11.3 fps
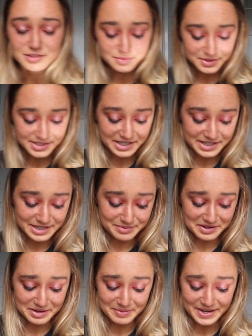just was thinking
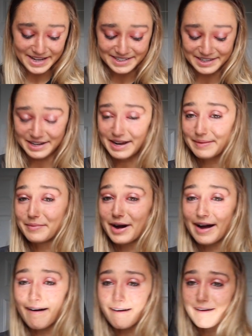about it. my head and like,
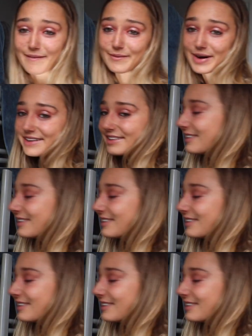my heart went,